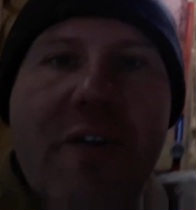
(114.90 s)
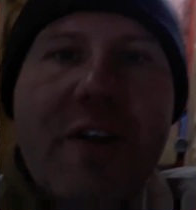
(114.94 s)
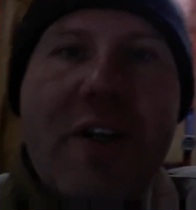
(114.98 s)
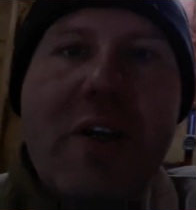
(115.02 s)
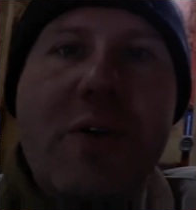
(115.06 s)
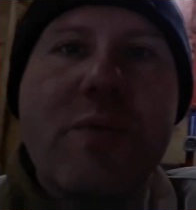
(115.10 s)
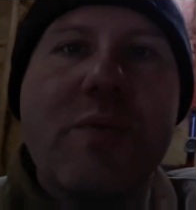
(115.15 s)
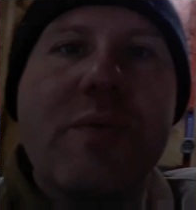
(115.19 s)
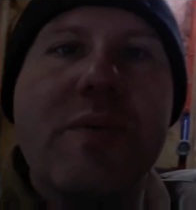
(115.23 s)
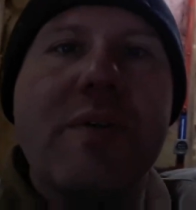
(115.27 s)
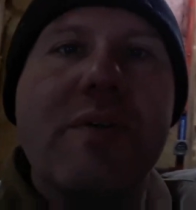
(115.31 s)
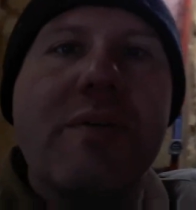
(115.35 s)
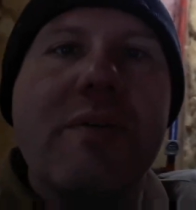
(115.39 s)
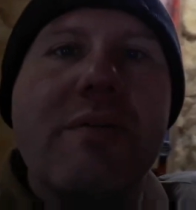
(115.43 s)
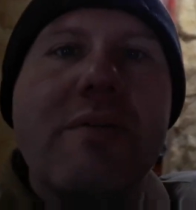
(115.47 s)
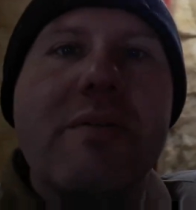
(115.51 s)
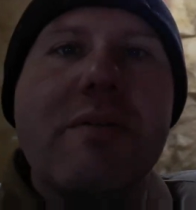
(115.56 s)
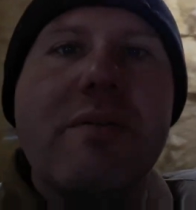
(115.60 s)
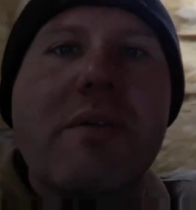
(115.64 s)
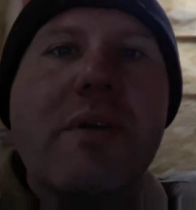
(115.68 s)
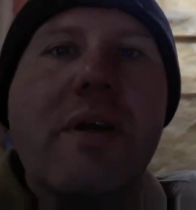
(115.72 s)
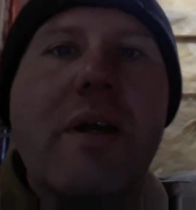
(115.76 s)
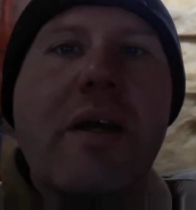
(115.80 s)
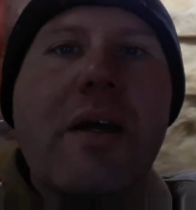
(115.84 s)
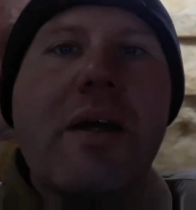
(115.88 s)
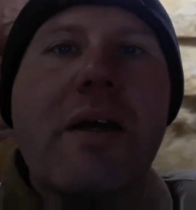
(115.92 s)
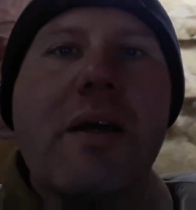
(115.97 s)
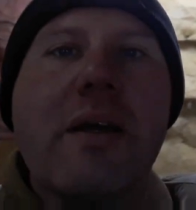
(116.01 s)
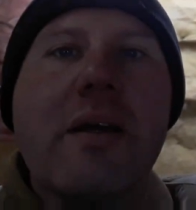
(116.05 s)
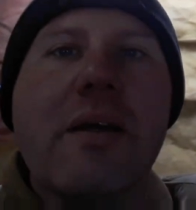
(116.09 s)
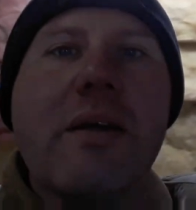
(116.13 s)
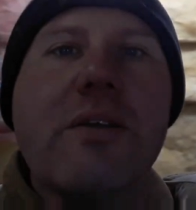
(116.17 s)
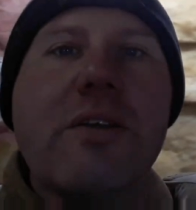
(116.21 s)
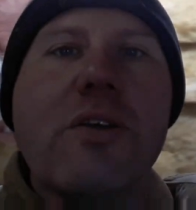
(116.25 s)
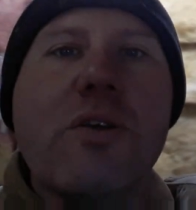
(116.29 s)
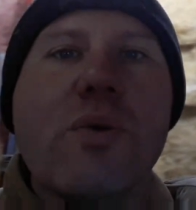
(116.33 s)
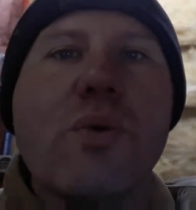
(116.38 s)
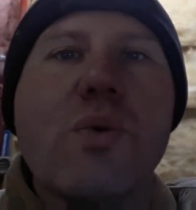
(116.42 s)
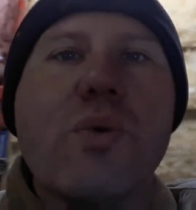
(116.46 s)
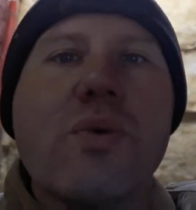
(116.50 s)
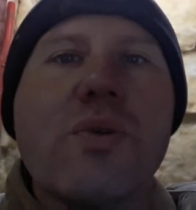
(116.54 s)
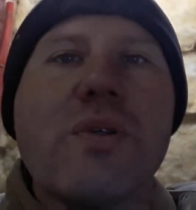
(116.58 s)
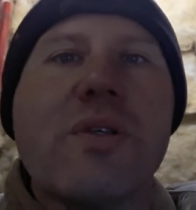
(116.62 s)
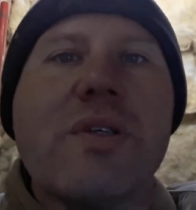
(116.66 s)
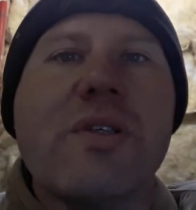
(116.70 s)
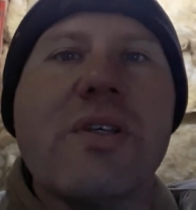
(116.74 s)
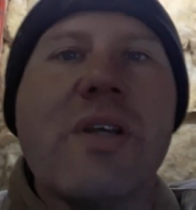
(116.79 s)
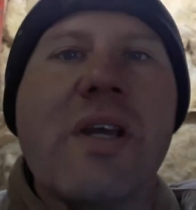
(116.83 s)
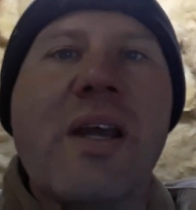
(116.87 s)
I don't
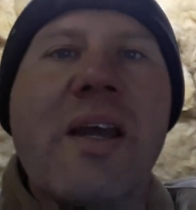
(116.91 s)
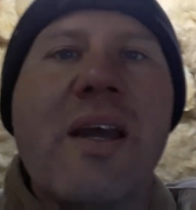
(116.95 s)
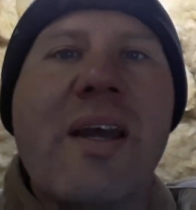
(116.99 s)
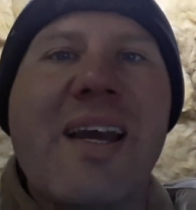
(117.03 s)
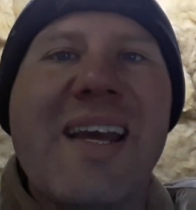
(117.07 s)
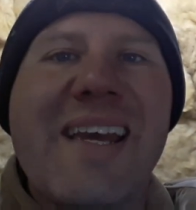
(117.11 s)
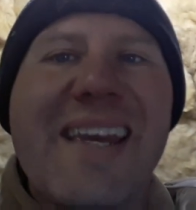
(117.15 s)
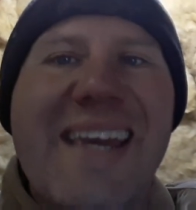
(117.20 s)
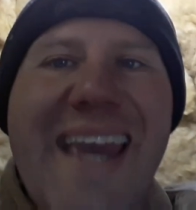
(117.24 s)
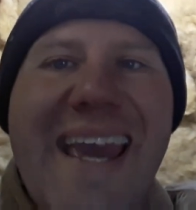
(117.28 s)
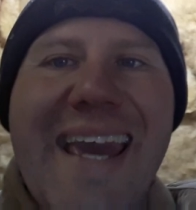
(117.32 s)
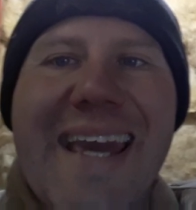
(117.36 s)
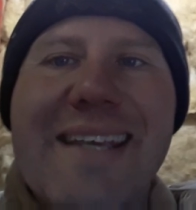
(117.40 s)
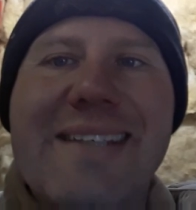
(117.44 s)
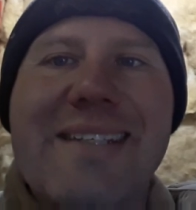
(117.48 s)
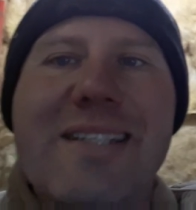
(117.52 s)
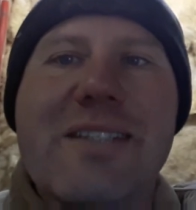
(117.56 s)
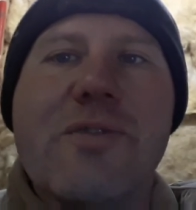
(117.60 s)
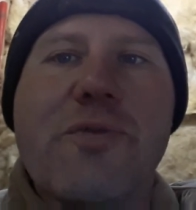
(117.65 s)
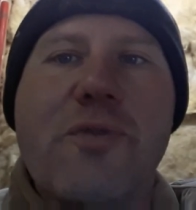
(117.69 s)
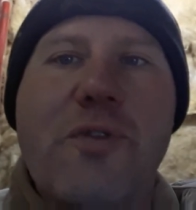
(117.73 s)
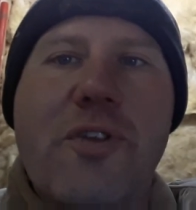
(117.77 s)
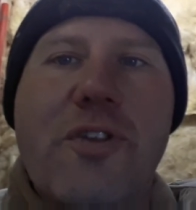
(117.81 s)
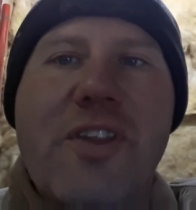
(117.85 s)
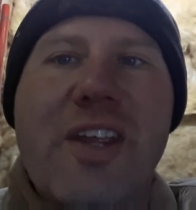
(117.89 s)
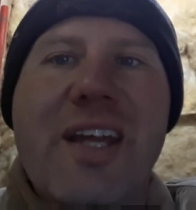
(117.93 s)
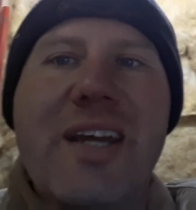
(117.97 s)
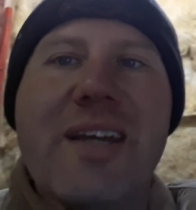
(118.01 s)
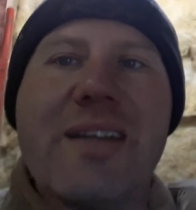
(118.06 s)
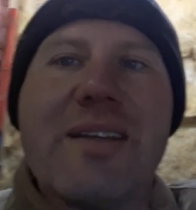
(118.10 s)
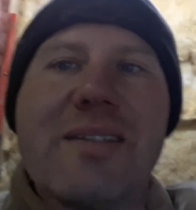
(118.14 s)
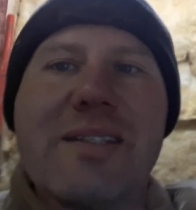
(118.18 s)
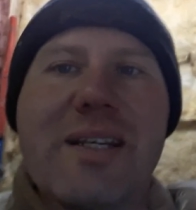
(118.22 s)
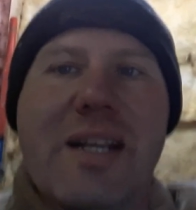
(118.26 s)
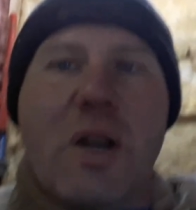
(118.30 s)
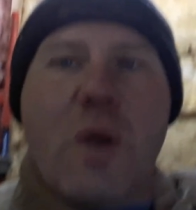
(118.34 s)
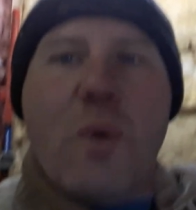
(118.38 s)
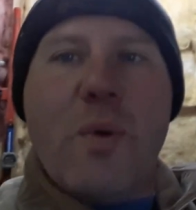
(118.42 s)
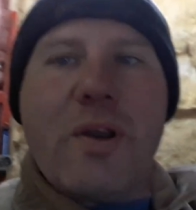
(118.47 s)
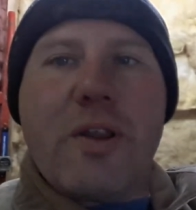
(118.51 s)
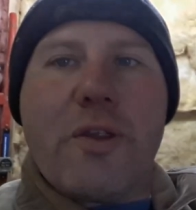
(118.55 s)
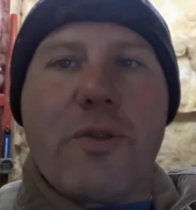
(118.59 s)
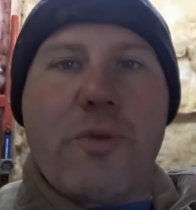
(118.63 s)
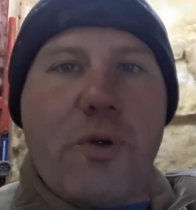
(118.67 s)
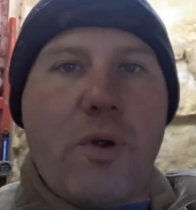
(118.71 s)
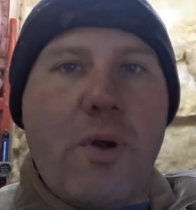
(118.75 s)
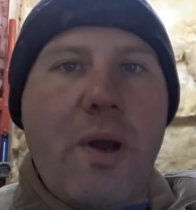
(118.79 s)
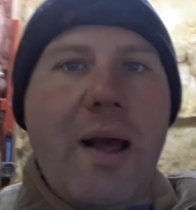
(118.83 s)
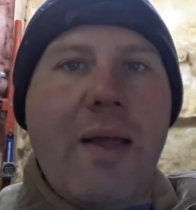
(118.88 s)
use, cases for things I don't want
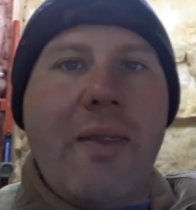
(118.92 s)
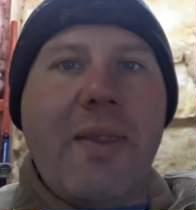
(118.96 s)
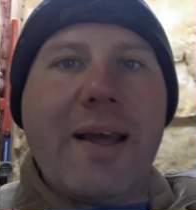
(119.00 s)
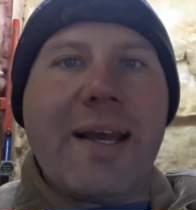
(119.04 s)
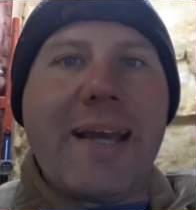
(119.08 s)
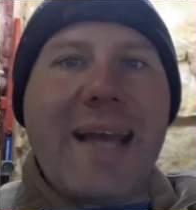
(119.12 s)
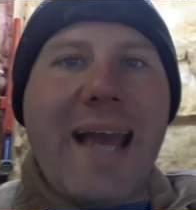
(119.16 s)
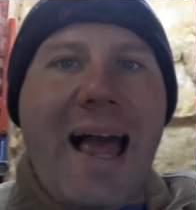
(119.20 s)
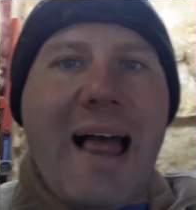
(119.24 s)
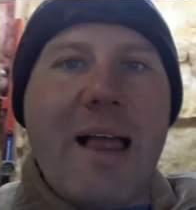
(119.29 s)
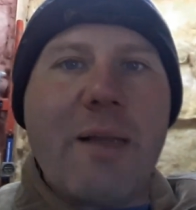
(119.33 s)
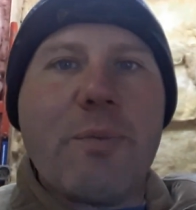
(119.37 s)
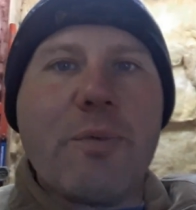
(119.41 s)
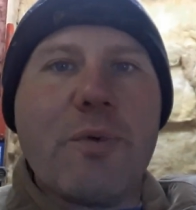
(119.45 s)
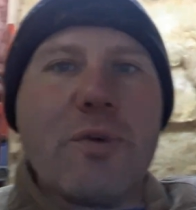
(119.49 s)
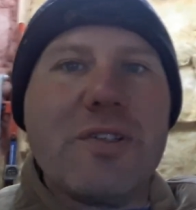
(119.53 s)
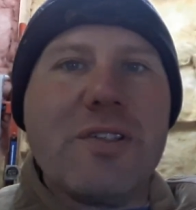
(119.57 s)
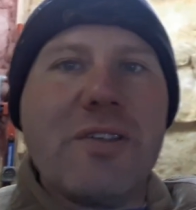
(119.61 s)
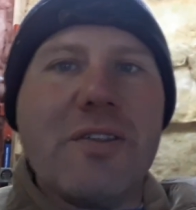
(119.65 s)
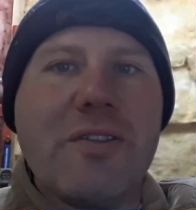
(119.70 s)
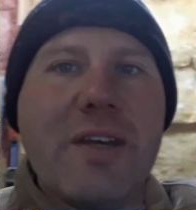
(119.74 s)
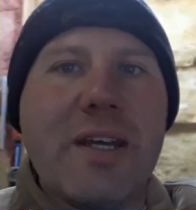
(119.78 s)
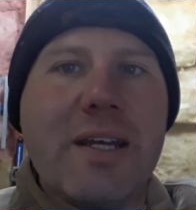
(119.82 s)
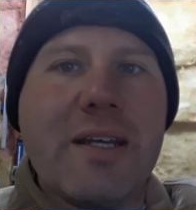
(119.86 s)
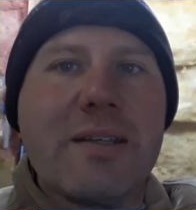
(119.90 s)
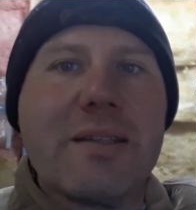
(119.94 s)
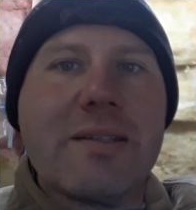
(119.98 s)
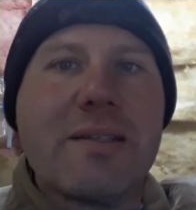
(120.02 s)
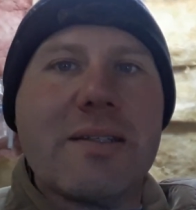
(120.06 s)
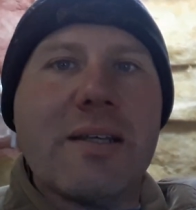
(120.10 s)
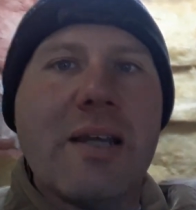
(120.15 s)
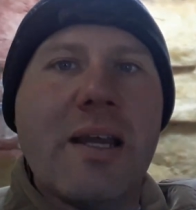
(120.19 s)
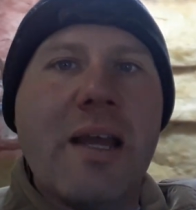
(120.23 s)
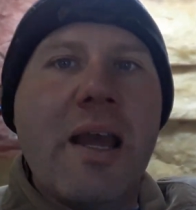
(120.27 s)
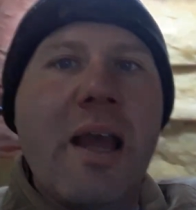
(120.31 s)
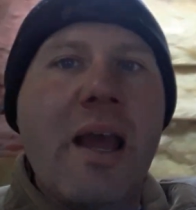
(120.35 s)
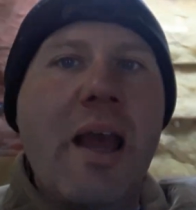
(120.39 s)
to throw out, like calipers and things.